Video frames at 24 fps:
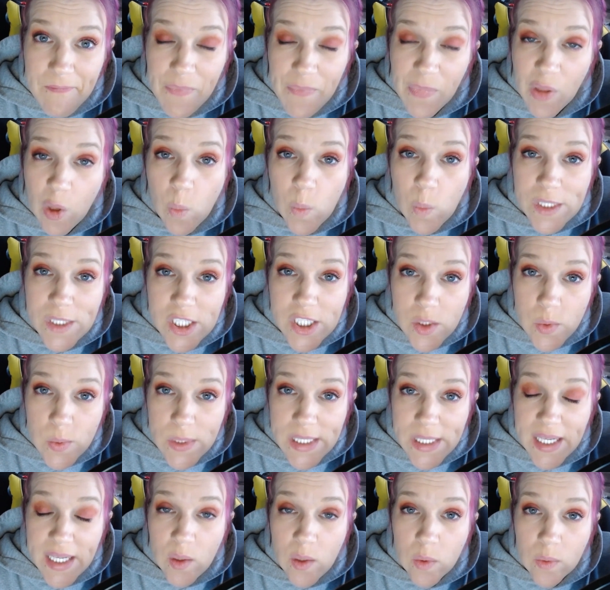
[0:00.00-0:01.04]
which is
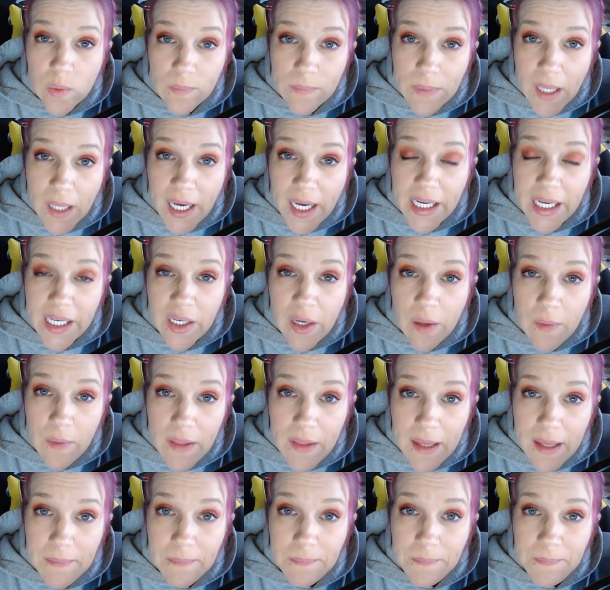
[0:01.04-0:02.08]
really cool. I didn't know
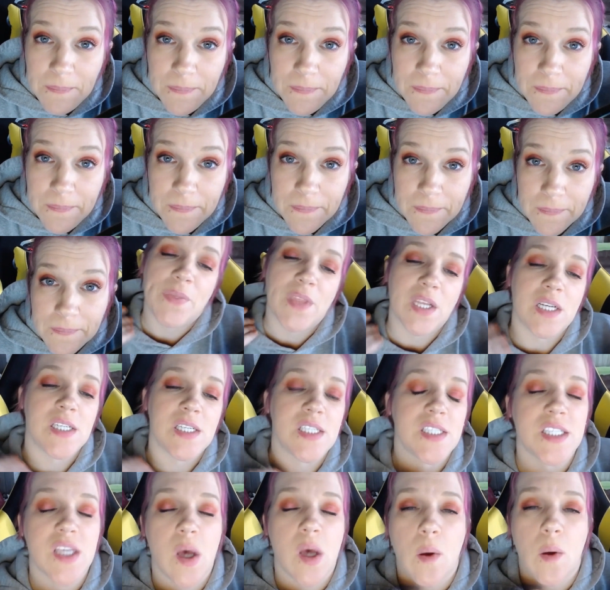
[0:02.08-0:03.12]
that.
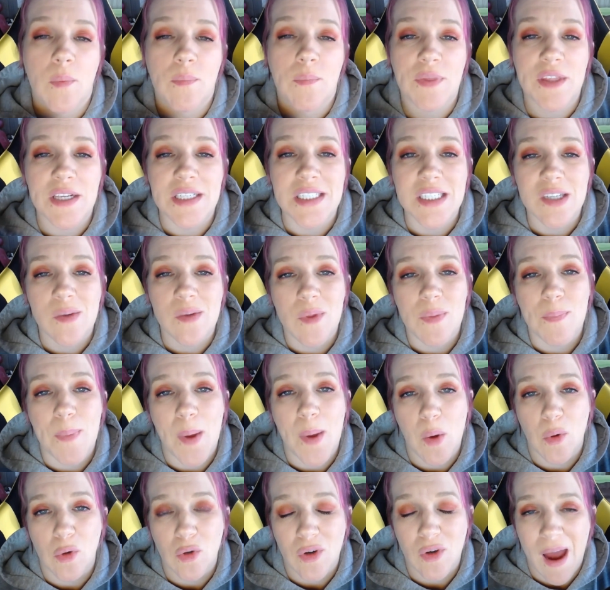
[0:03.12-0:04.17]
So the deal with
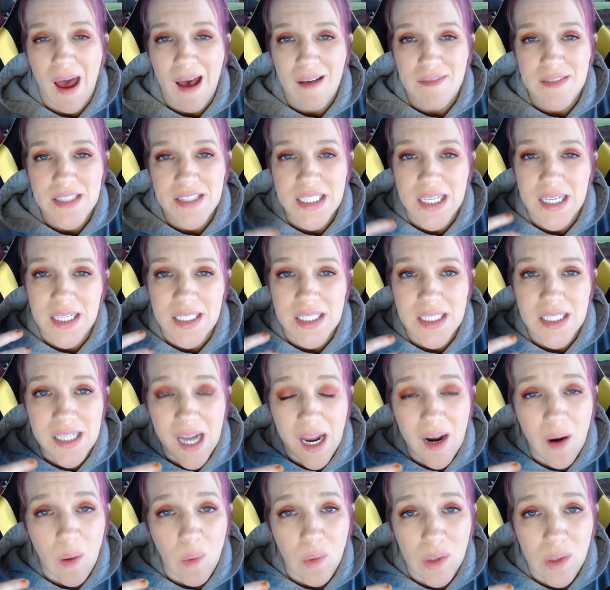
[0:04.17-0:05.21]
bone grafts is
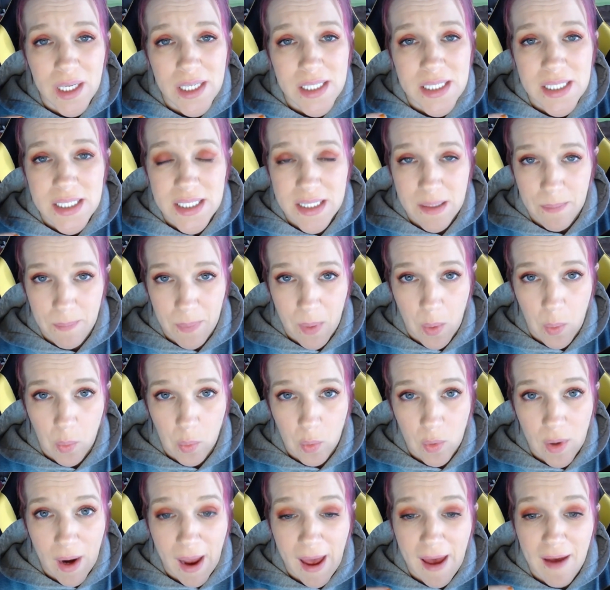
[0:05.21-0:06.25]
not only does the bone
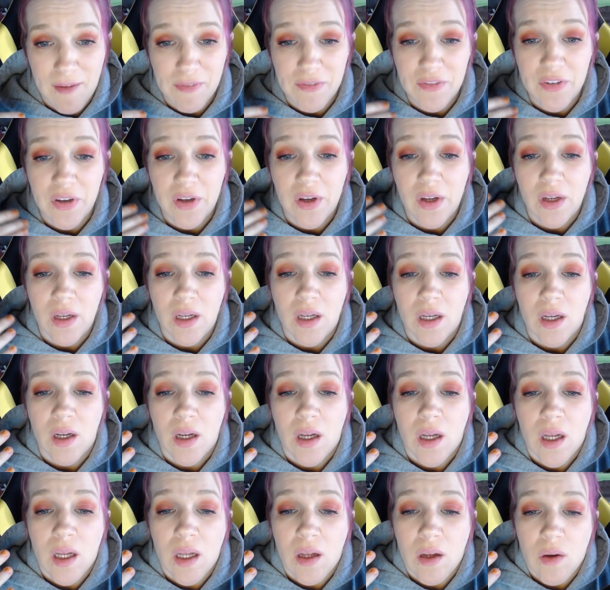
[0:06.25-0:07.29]
graft
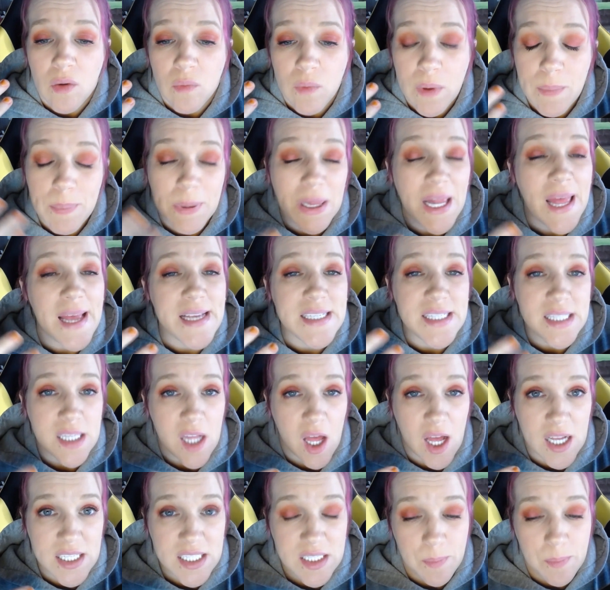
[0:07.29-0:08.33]
replace
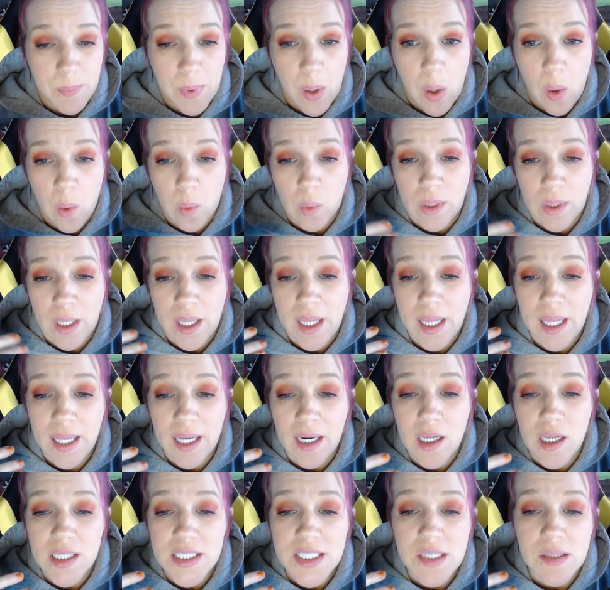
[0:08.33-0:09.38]
lost bone, it
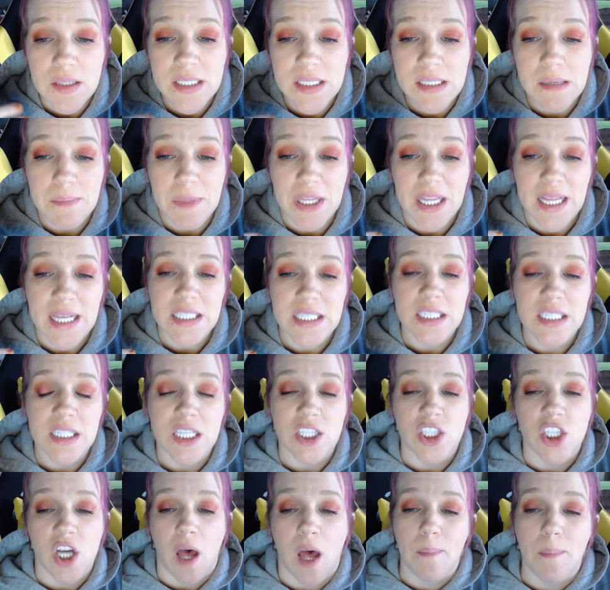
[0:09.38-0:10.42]
also stimulates the
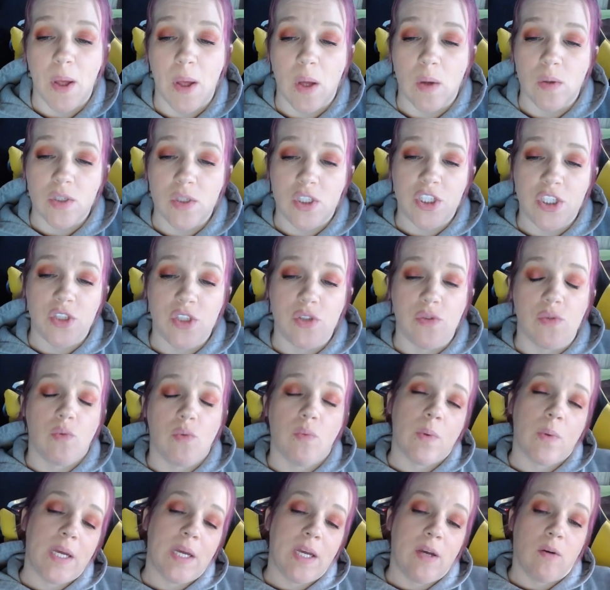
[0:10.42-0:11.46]
jawbone to
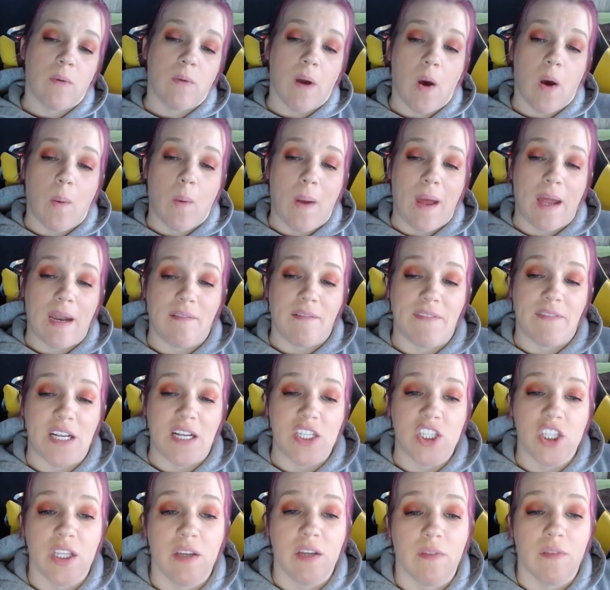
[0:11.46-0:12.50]
regrow and
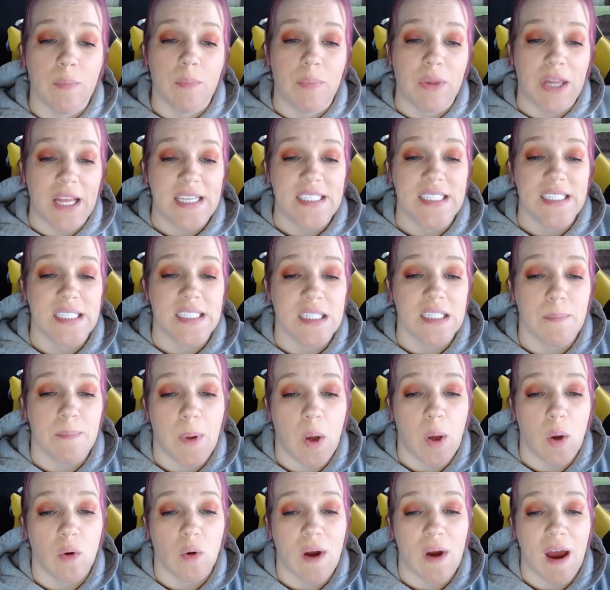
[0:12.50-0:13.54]
eventually replaces the
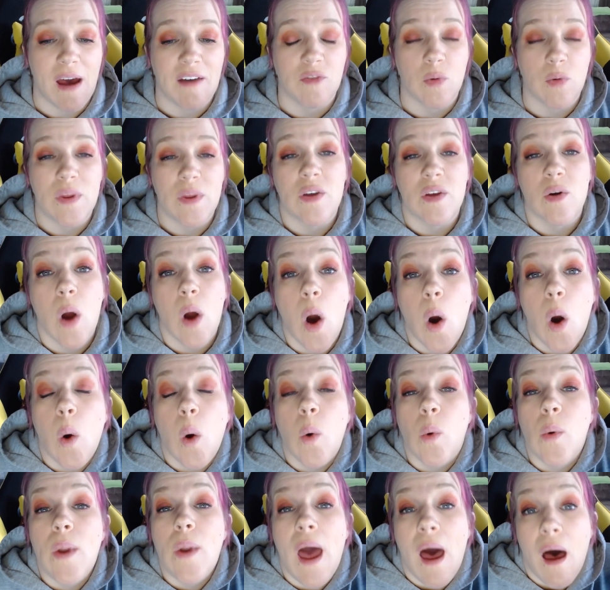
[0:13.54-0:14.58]
bone graft with your
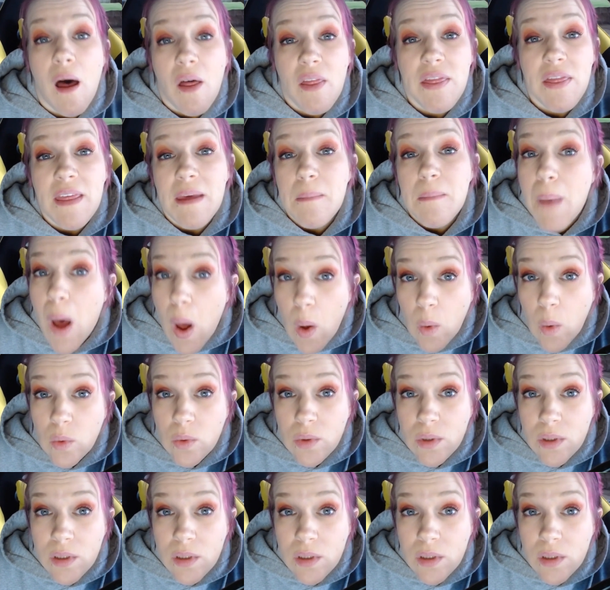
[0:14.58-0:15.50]
own healthy bone.